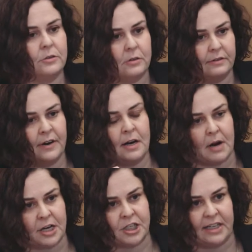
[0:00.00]
So they're very
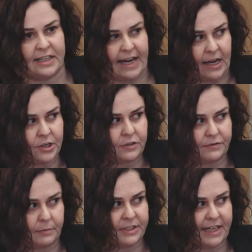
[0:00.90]
much engaged
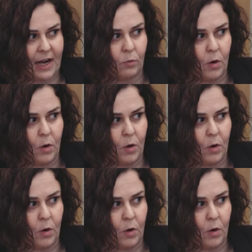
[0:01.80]
from day